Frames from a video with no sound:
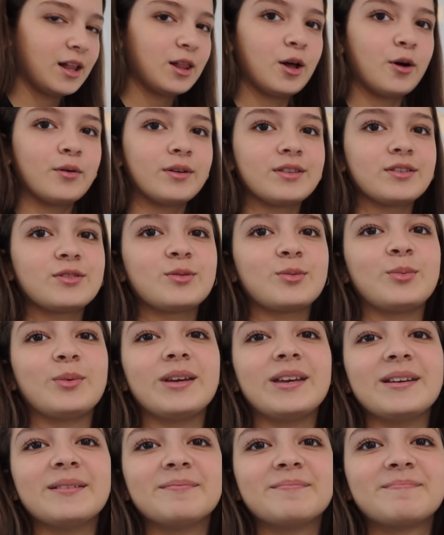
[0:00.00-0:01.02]
yellow and
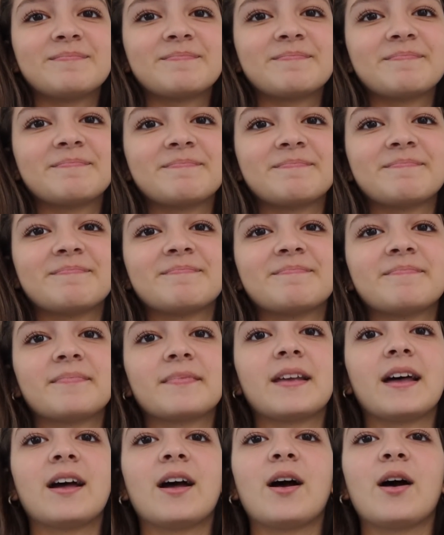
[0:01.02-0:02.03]
sweet.
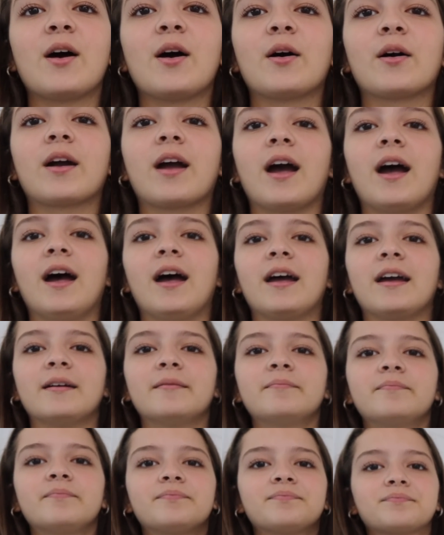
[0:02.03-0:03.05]
Okay,